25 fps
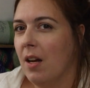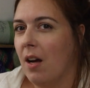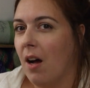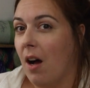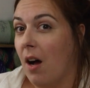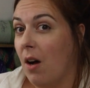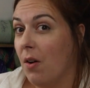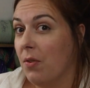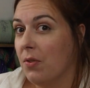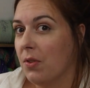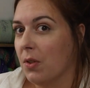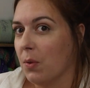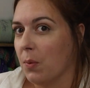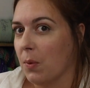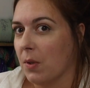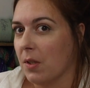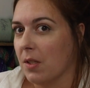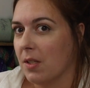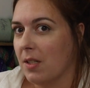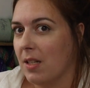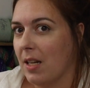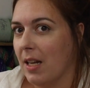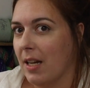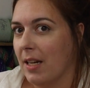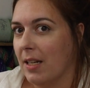
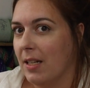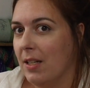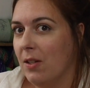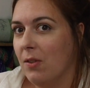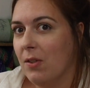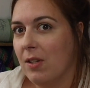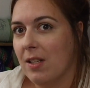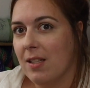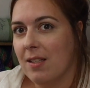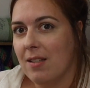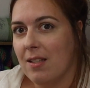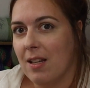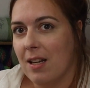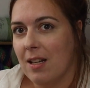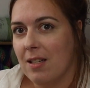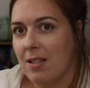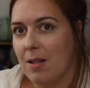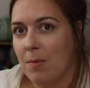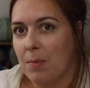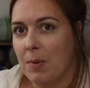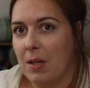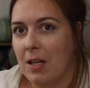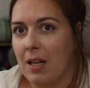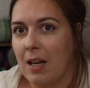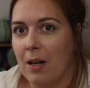afterwards, like you can say
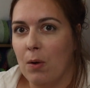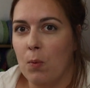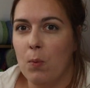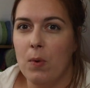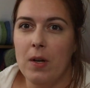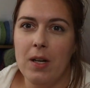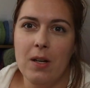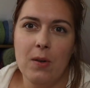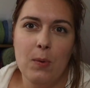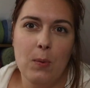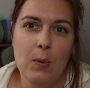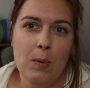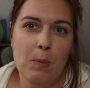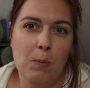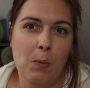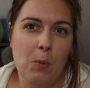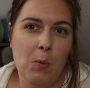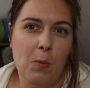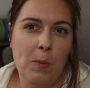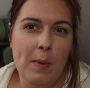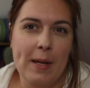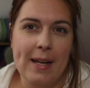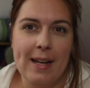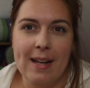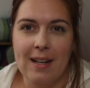something like, well, it would
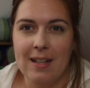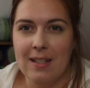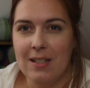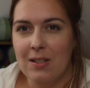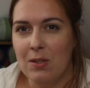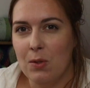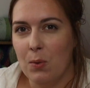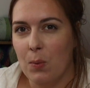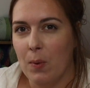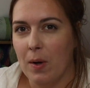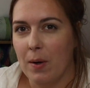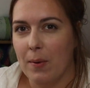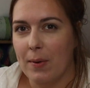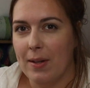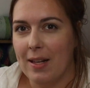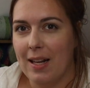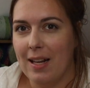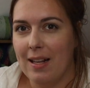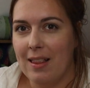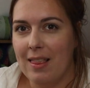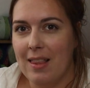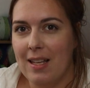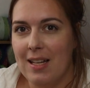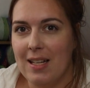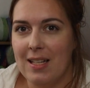be nice to wear it
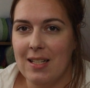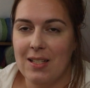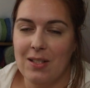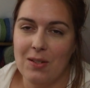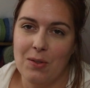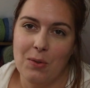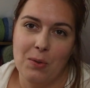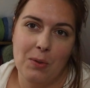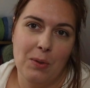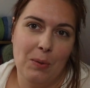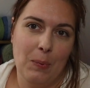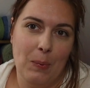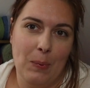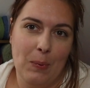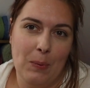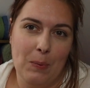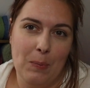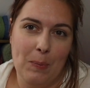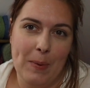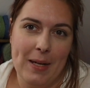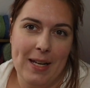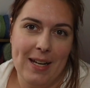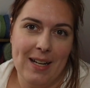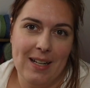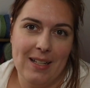like this, or it would
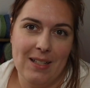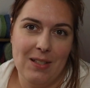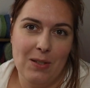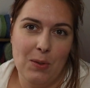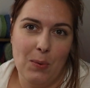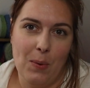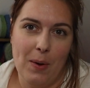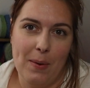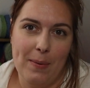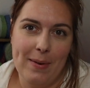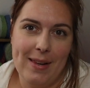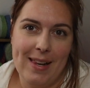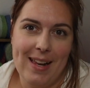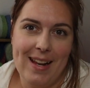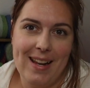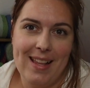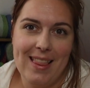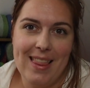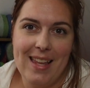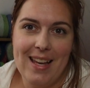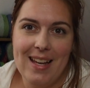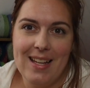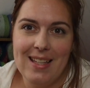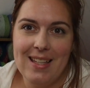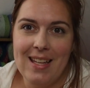be nice to wear it like
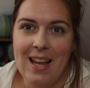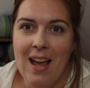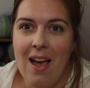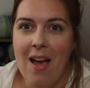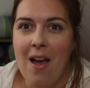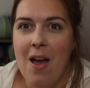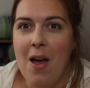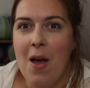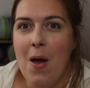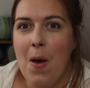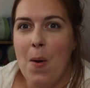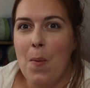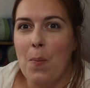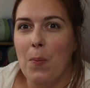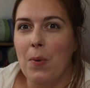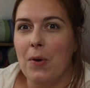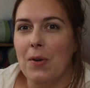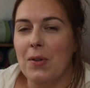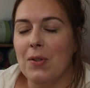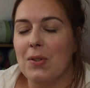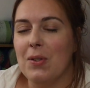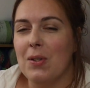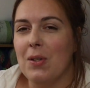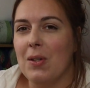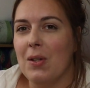that,
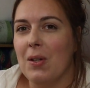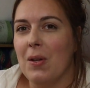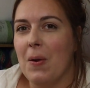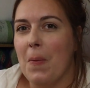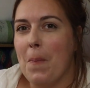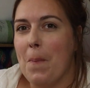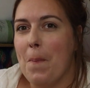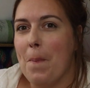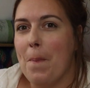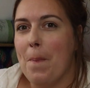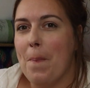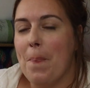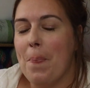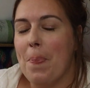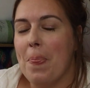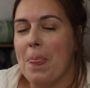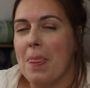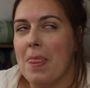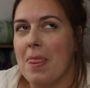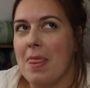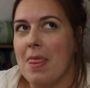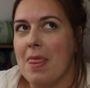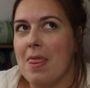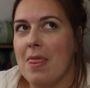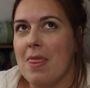but
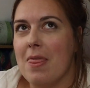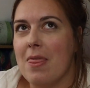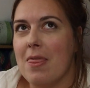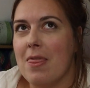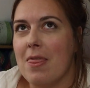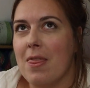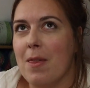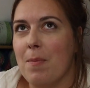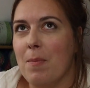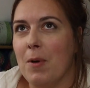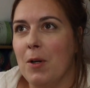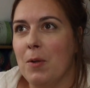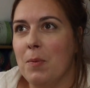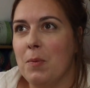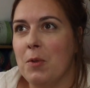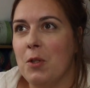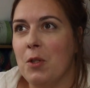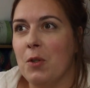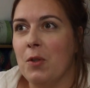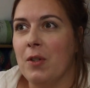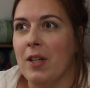the moment you